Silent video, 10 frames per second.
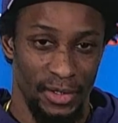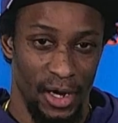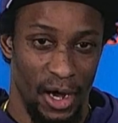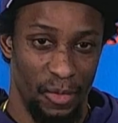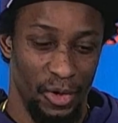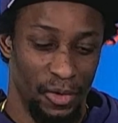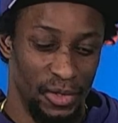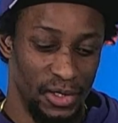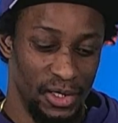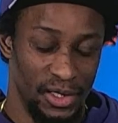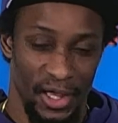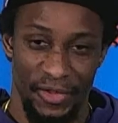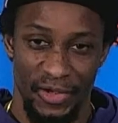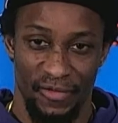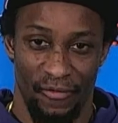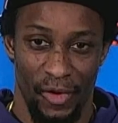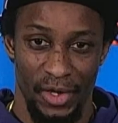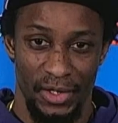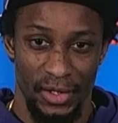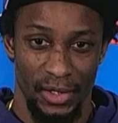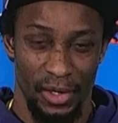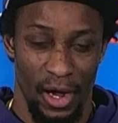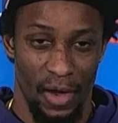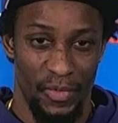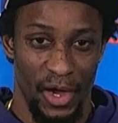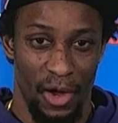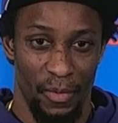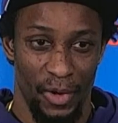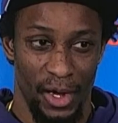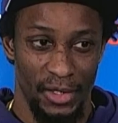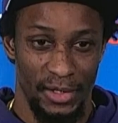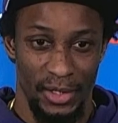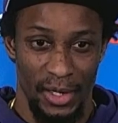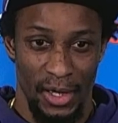he's lent his voice to helping us,